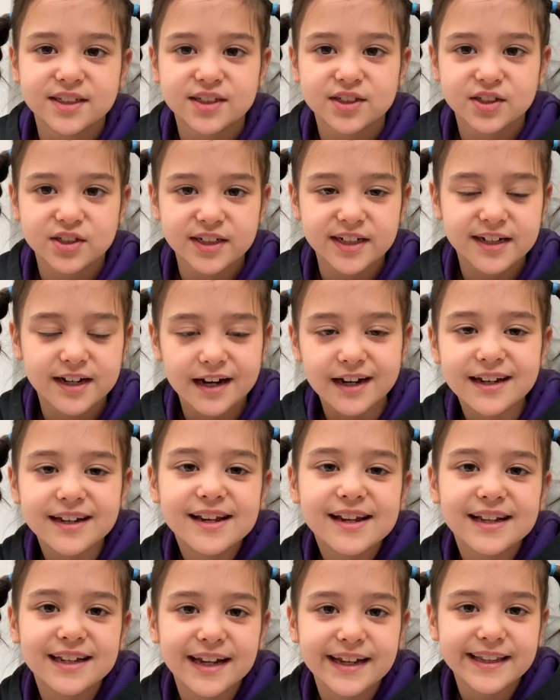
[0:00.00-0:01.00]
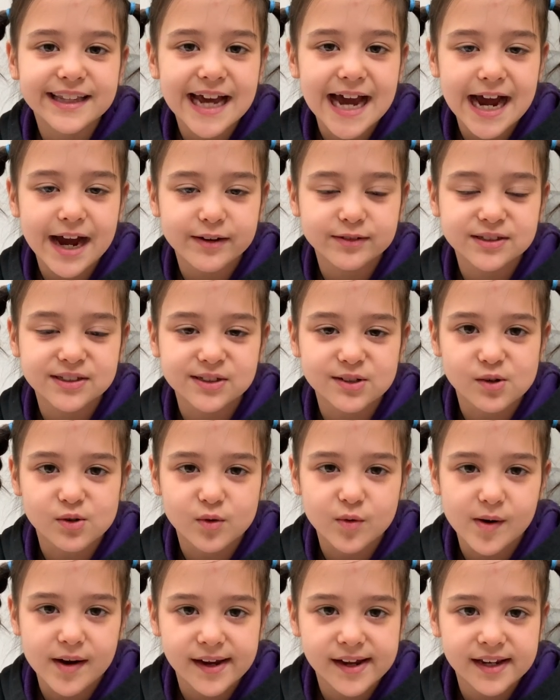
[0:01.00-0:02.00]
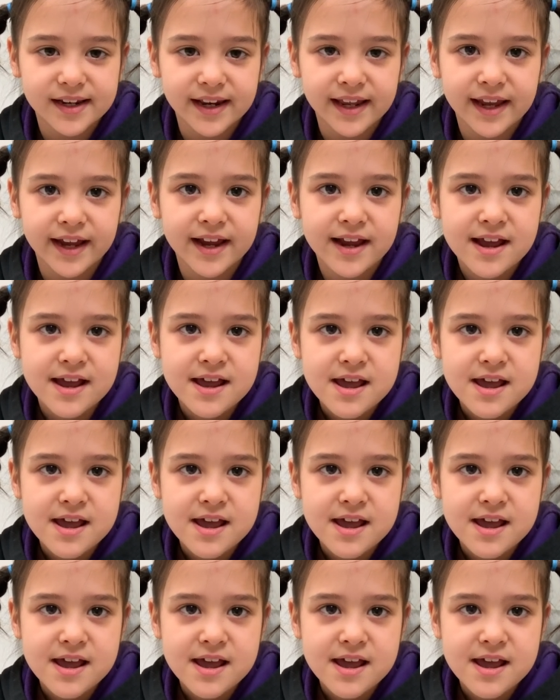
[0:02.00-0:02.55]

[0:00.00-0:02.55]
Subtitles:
She can clean the house so quickly.